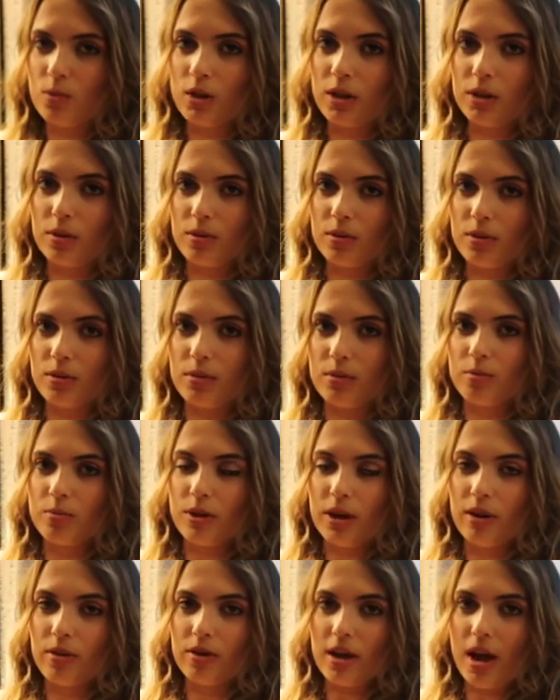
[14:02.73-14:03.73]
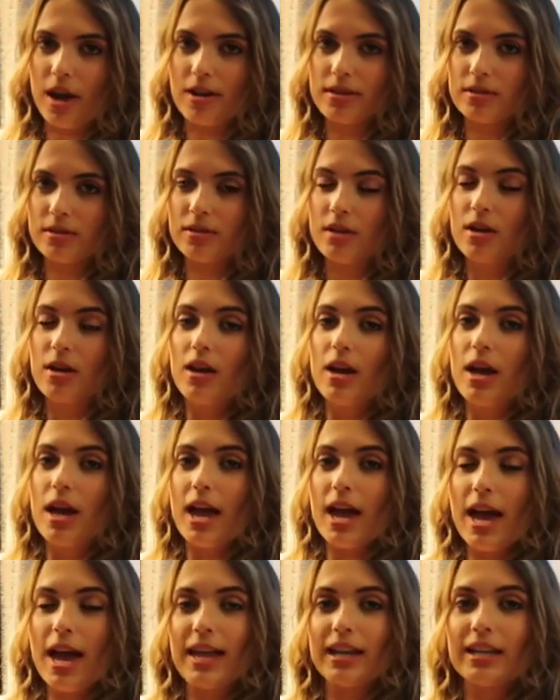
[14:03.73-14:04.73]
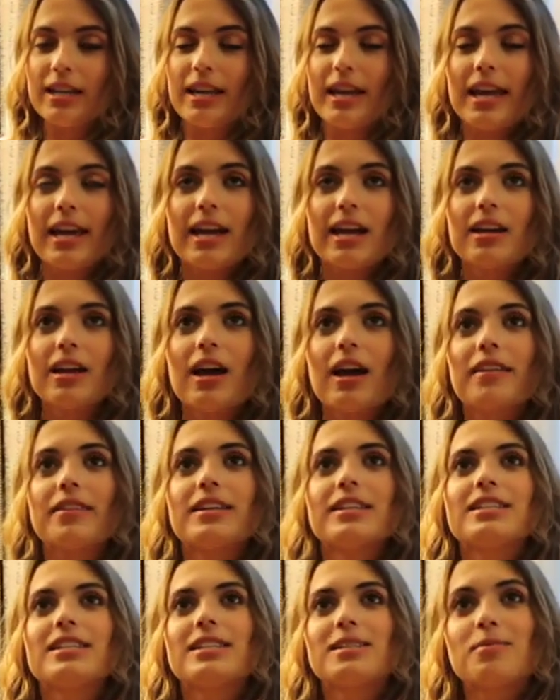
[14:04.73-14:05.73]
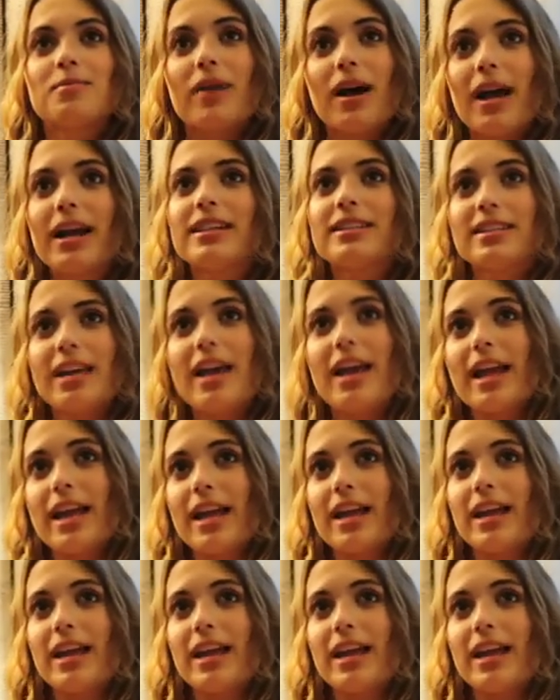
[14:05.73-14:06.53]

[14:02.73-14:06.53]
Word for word: work with no, no, it does. And stop, Anna, this stop, is my stop, day.